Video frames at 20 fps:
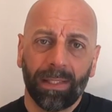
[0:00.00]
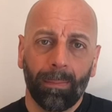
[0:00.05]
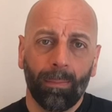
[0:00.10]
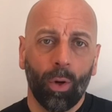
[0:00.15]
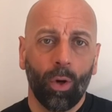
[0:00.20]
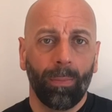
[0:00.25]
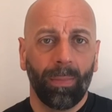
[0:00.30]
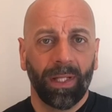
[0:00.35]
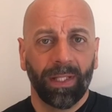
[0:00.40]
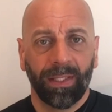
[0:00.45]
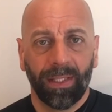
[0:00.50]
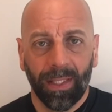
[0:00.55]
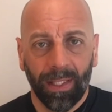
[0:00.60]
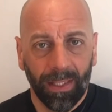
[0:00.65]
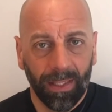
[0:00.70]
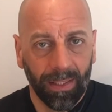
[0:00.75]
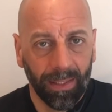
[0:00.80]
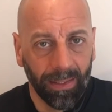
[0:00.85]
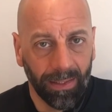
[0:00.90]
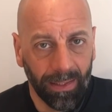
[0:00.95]
a moment
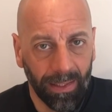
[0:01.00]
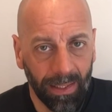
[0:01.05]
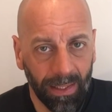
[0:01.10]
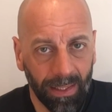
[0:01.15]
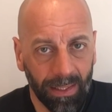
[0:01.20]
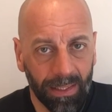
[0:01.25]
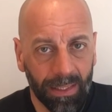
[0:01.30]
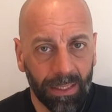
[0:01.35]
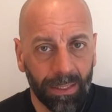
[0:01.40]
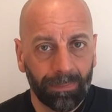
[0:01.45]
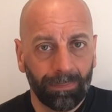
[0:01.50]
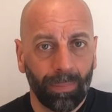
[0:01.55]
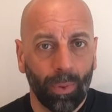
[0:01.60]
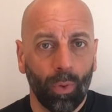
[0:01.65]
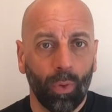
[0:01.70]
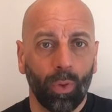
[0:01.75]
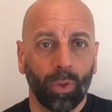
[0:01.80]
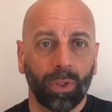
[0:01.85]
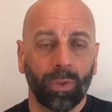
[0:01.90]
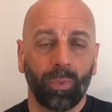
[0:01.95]
in the
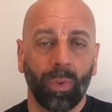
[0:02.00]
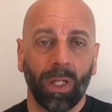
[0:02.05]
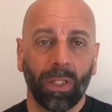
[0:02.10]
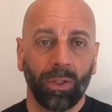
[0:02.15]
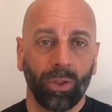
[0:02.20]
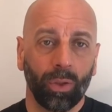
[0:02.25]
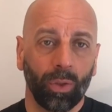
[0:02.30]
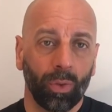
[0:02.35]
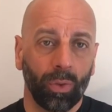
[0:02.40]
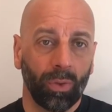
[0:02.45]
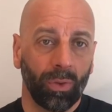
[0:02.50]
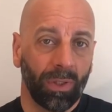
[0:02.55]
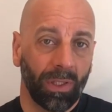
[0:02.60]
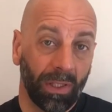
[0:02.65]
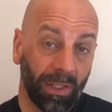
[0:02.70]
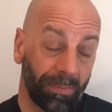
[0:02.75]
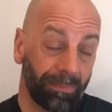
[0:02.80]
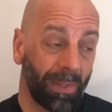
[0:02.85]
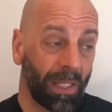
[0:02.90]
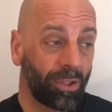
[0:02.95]
sport when you
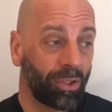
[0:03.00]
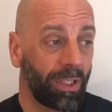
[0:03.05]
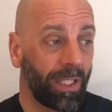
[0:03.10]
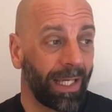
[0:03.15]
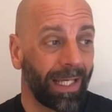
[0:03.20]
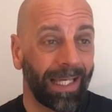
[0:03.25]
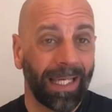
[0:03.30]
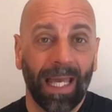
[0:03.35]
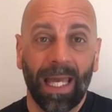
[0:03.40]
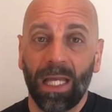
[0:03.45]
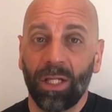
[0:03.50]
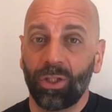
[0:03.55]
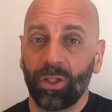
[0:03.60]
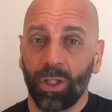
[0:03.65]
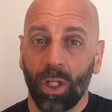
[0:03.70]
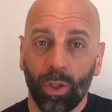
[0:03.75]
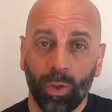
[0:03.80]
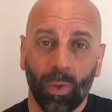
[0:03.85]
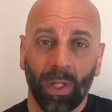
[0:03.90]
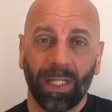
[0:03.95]
especially engage
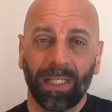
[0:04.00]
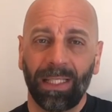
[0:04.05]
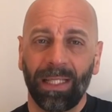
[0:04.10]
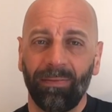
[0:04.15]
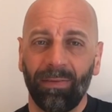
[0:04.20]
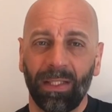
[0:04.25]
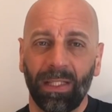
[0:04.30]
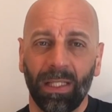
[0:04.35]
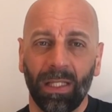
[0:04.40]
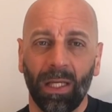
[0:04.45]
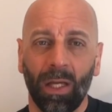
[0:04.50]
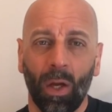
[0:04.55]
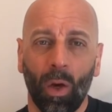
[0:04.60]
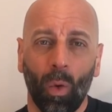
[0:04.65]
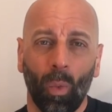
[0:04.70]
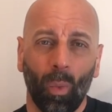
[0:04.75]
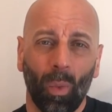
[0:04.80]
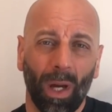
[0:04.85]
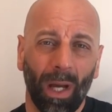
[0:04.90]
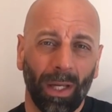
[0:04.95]
in a new activity
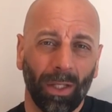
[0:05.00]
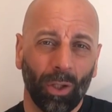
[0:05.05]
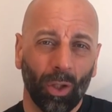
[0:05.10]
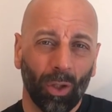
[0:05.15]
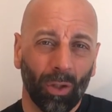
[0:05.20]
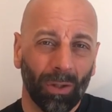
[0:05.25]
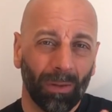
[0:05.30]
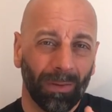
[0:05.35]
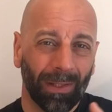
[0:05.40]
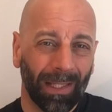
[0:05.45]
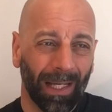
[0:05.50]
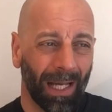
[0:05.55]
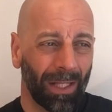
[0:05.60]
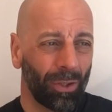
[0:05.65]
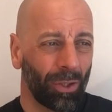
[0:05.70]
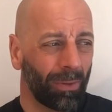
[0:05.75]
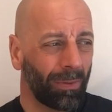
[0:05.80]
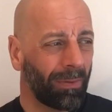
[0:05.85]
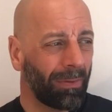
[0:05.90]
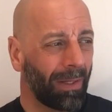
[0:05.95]
where your
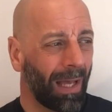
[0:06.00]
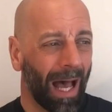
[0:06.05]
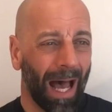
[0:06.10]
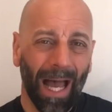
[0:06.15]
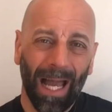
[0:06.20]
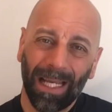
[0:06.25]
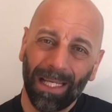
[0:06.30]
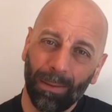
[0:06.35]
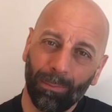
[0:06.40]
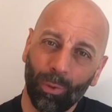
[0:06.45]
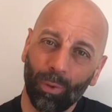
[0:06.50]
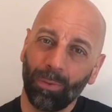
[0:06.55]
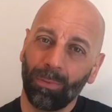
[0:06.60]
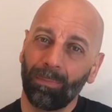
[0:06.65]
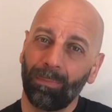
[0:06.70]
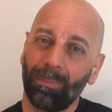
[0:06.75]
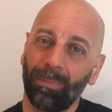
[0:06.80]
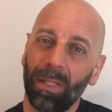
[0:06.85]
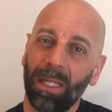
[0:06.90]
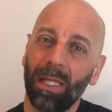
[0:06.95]
kind of
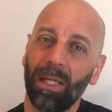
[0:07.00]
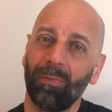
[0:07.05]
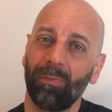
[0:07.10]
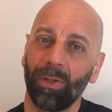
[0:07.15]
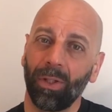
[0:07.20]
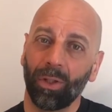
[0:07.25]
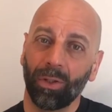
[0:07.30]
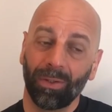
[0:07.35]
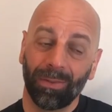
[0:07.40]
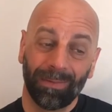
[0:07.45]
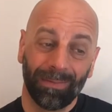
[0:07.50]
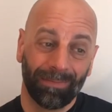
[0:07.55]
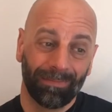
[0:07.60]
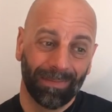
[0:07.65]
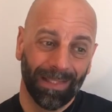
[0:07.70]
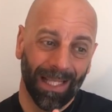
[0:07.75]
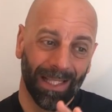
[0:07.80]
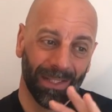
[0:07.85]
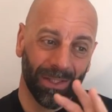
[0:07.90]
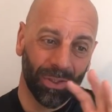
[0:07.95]
honeymoon period
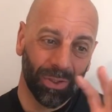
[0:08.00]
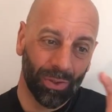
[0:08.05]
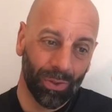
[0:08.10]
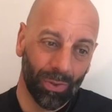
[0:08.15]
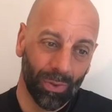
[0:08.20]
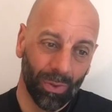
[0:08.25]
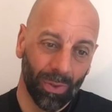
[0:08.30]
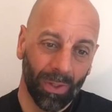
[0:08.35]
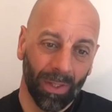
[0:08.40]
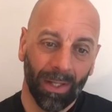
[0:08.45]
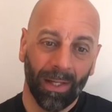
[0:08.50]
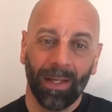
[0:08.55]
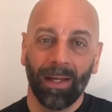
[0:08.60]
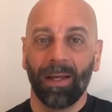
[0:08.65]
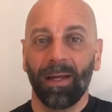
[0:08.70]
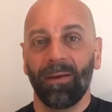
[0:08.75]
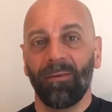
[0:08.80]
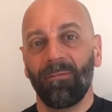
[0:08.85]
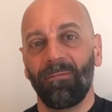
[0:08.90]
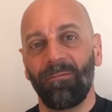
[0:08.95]
tends to
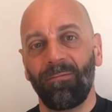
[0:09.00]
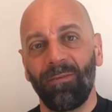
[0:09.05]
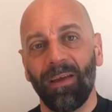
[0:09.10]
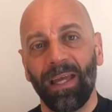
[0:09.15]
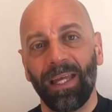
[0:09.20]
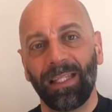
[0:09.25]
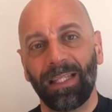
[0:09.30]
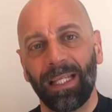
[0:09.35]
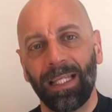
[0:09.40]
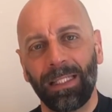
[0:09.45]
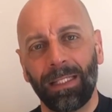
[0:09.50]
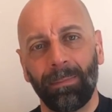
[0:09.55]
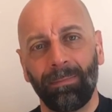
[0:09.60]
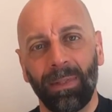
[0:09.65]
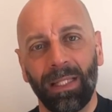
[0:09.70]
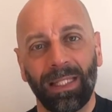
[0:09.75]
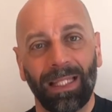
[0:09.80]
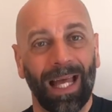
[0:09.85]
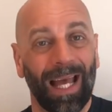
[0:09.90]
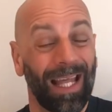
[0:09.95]
fade a little
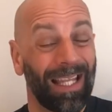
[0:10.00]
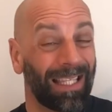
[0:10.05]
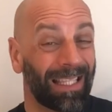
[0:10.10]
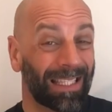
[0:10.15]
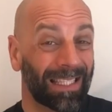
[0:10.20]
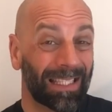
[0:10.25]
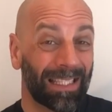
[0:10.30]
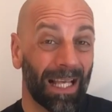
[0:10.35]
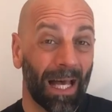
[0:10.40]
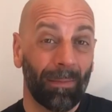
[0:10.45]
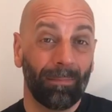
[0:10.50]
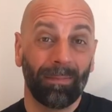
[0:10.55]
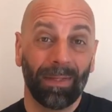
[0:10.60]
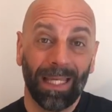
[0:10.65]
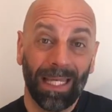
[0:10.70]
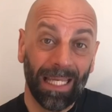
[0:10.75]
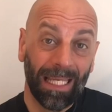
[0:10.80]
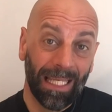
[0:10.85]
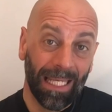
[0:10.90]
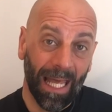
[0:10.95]
bit and some
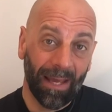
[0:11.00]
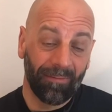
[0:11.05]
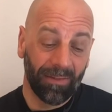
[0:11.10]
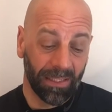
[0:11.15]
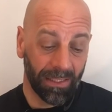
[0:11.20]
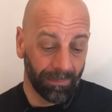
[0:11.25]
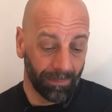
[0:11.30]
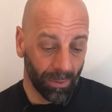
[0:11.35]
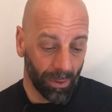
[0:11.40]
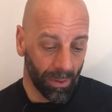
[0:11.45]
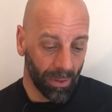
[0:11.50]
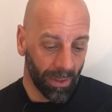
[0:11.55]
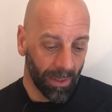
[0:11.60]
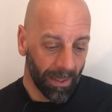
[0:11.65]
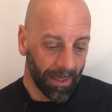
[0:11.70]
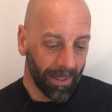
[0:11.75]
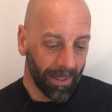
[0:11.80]
inevitable